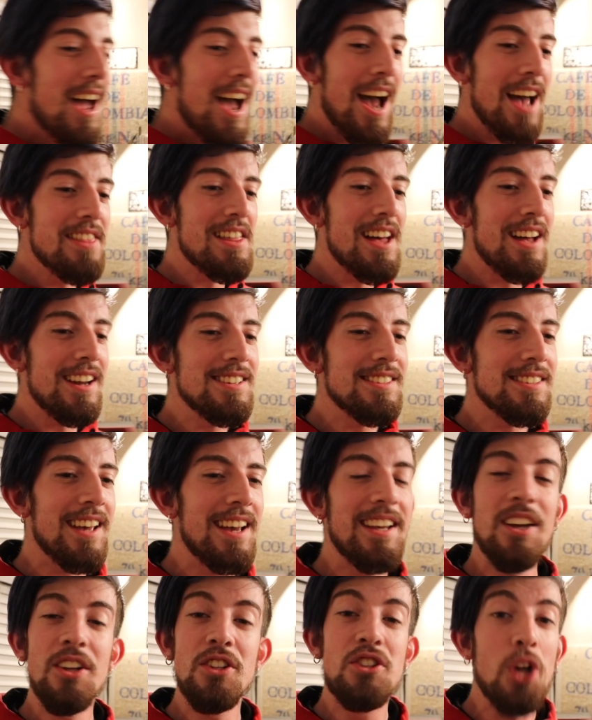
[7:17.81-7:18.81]
And then he's
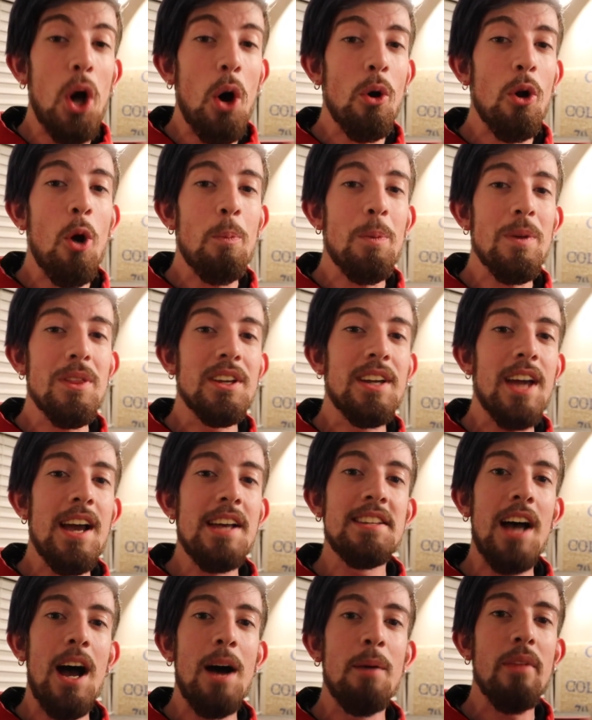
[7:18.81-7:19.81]
like, don't open the
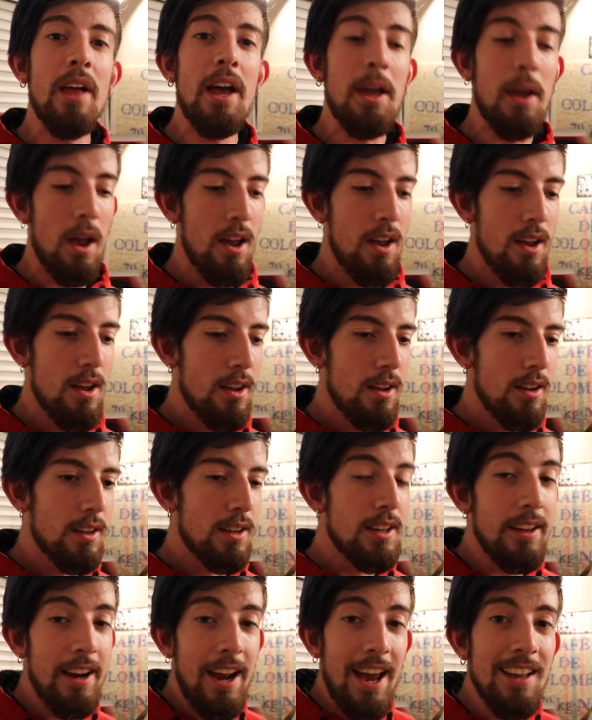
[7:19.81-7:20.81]
case. I'm like,
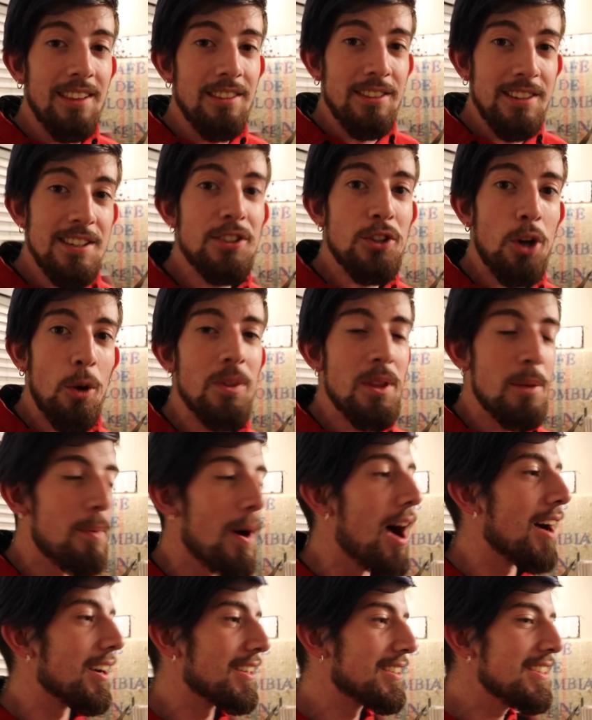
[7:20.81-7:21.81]
can I at least open the
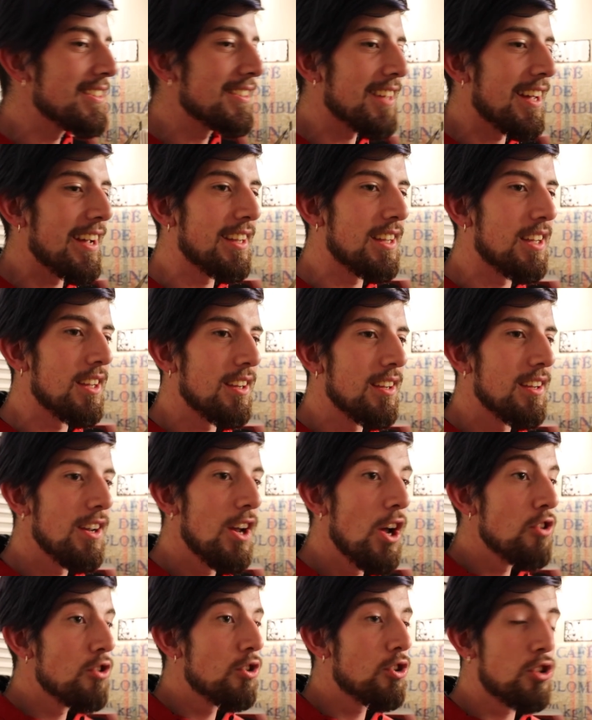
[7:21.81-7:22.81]
box? He's like,
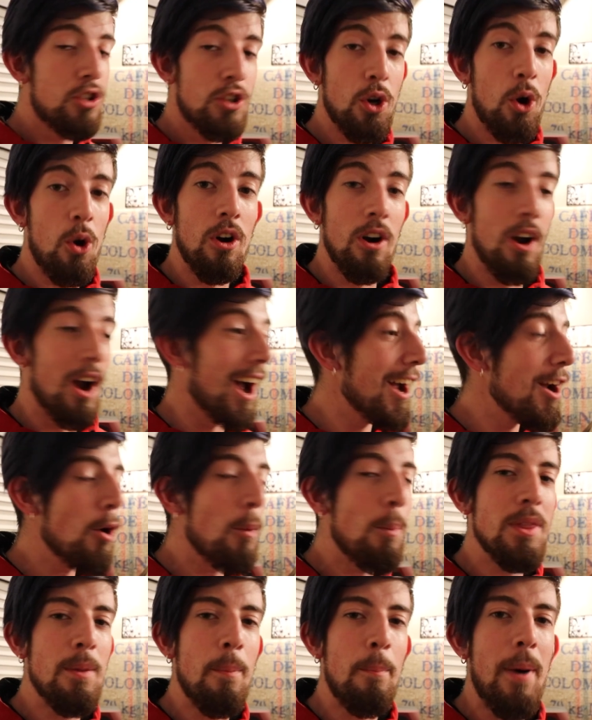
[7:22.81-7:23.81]
Sure, I
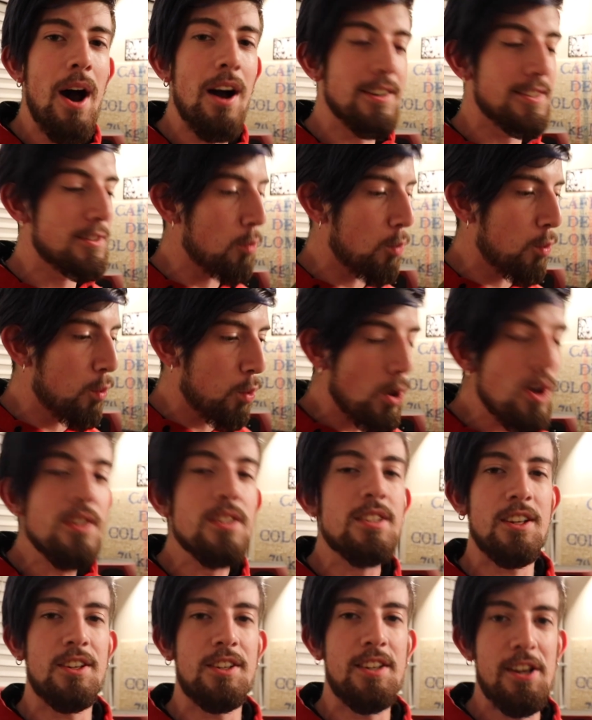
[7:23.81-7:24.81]
opened the box,
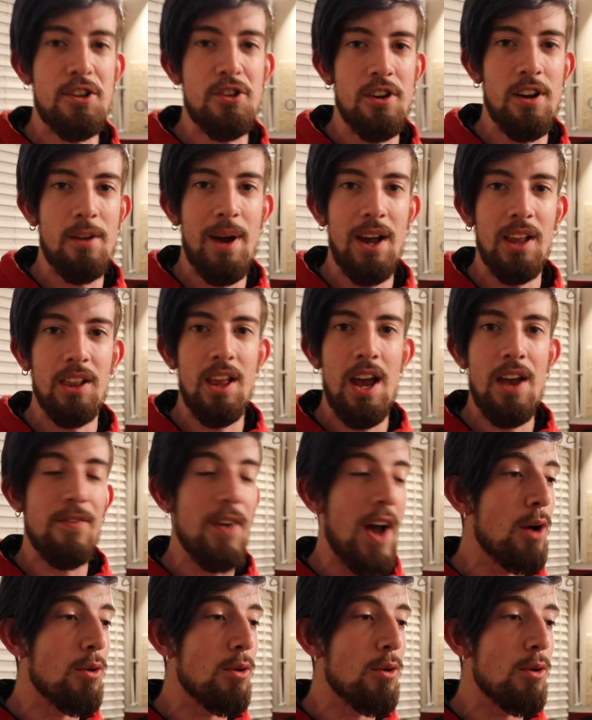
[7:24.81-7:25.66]
worst decision of my life.